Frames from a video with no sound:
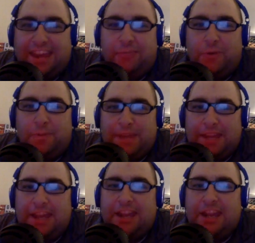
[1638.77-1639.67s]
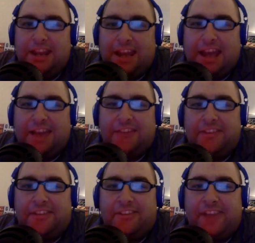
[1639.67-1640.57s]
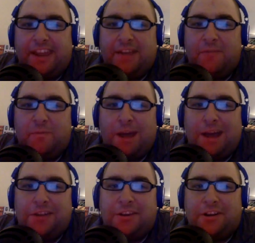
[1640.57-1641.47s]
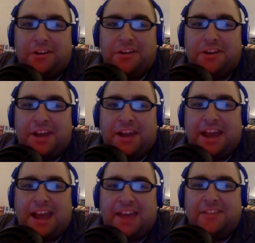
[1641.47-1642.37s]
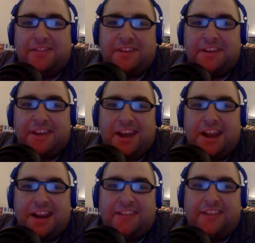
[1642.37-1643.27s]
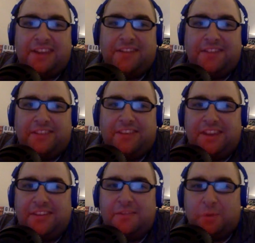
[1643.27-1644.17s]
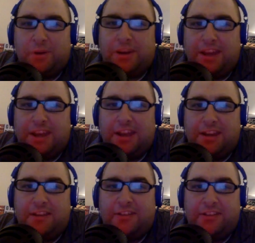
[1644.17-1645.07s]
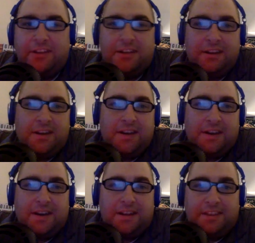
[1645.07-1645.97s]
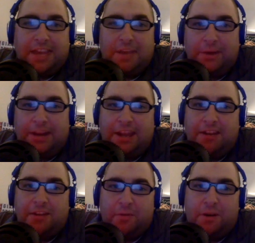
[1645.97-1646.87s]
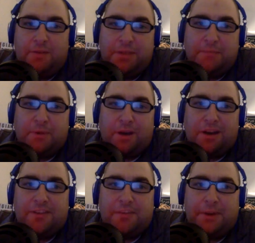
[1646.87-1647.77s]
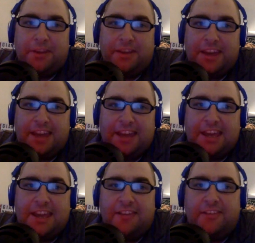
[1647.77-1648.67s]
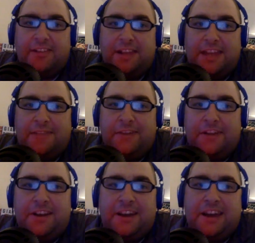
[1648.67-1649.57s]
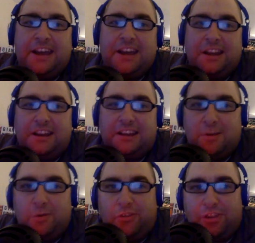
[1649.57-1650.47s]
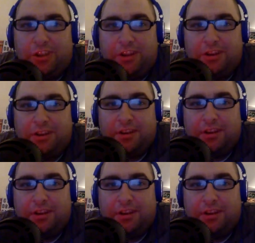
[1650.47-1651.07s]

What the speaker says: would be in as the second wild card as of tonight. If the season were to end, they would head to the Bronx to play the Yankees. Cleveland and Houston